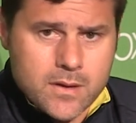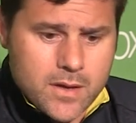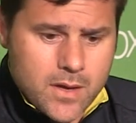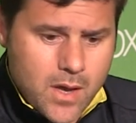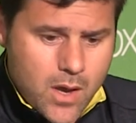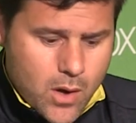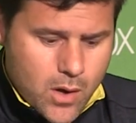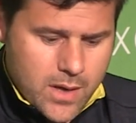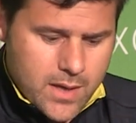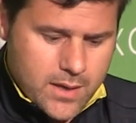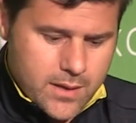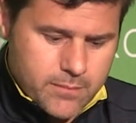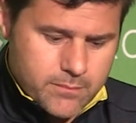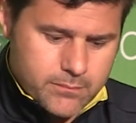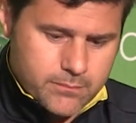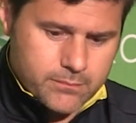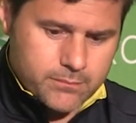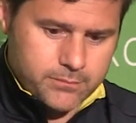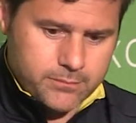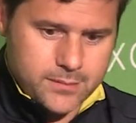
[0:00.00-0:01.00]
No,
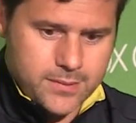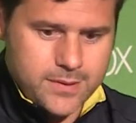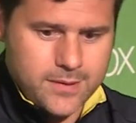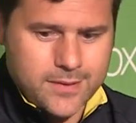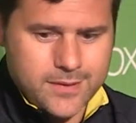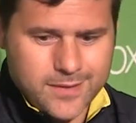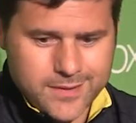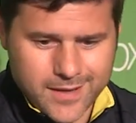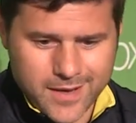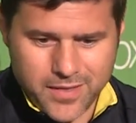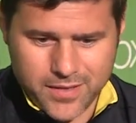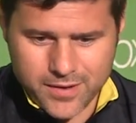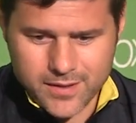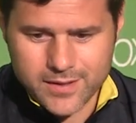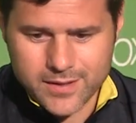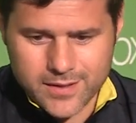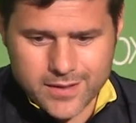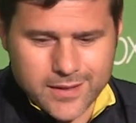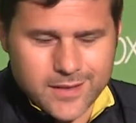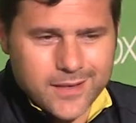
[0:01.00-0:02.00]
I
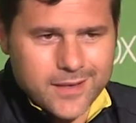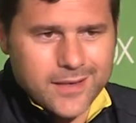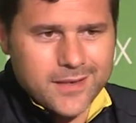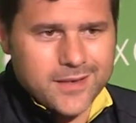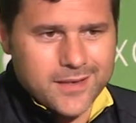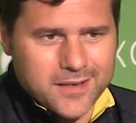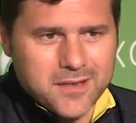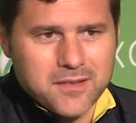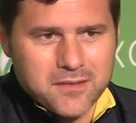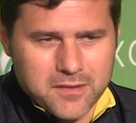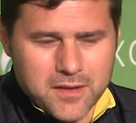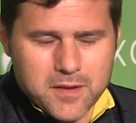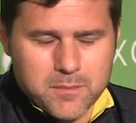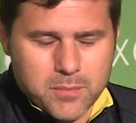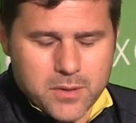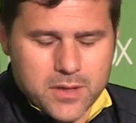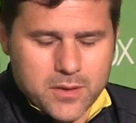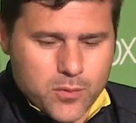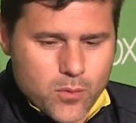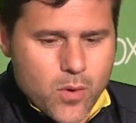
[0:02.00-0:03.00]
think they
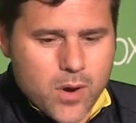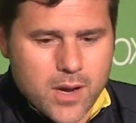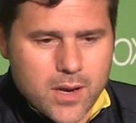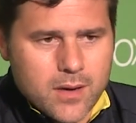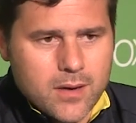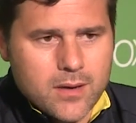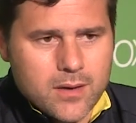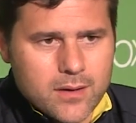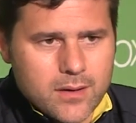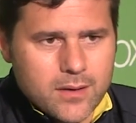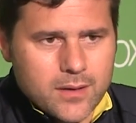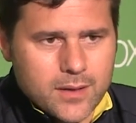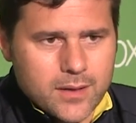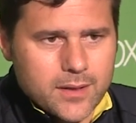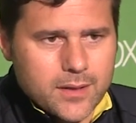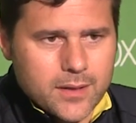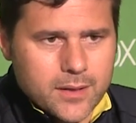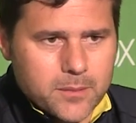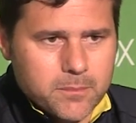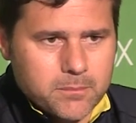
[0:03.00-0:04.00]
play well.
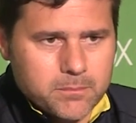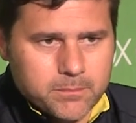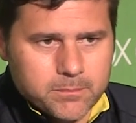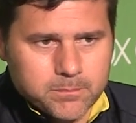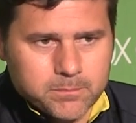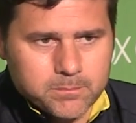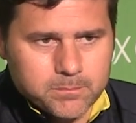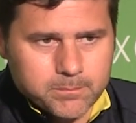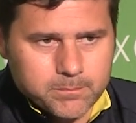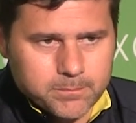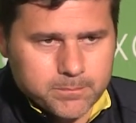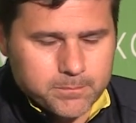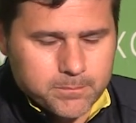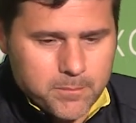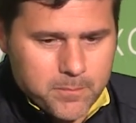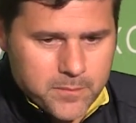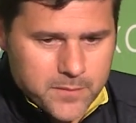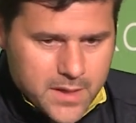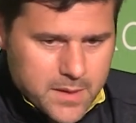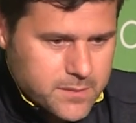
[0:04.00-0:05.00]

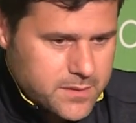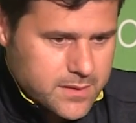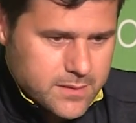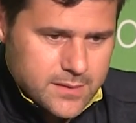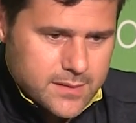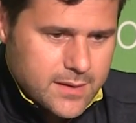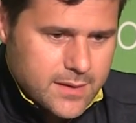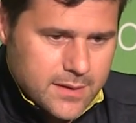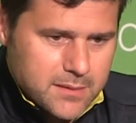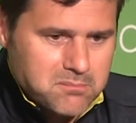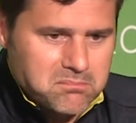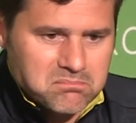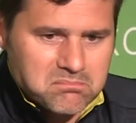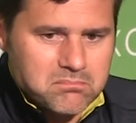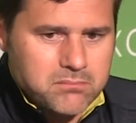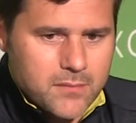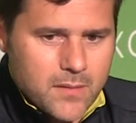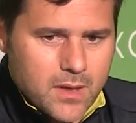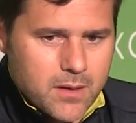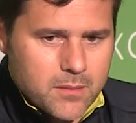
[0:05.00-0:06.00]
Dempsey is a
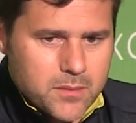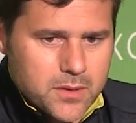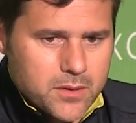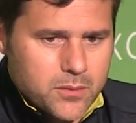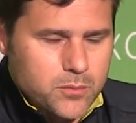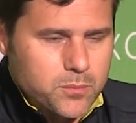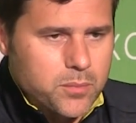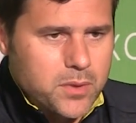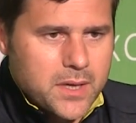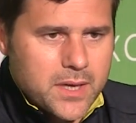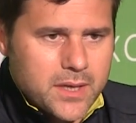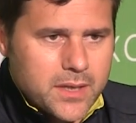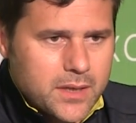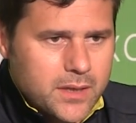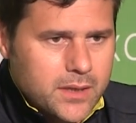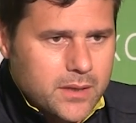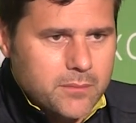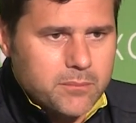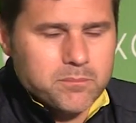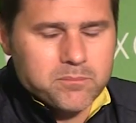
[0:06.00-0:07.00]
very good
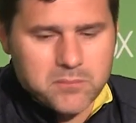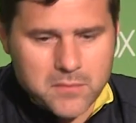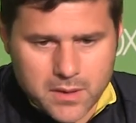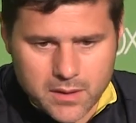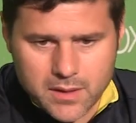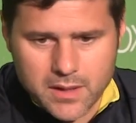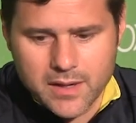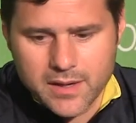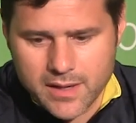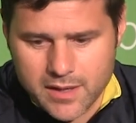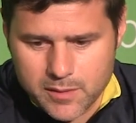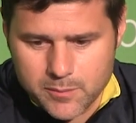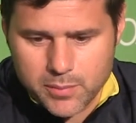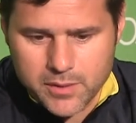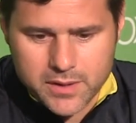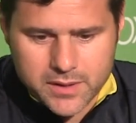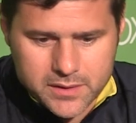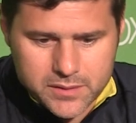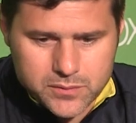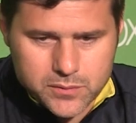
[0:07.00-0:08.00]
player, and another
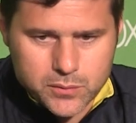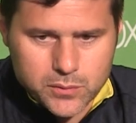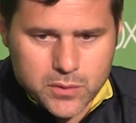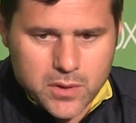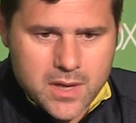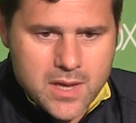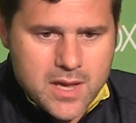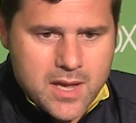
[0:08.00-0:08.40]
player too.